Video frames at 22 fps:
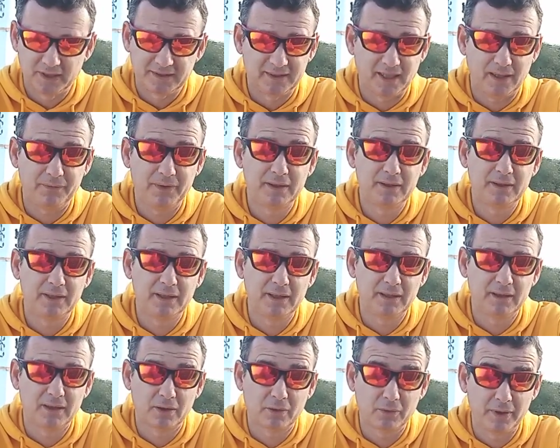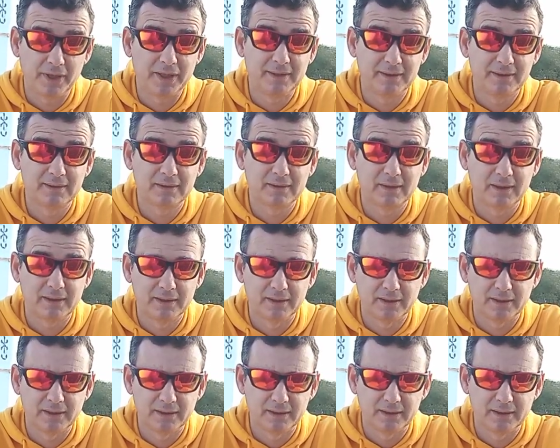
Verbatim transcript: seventy degrees uh,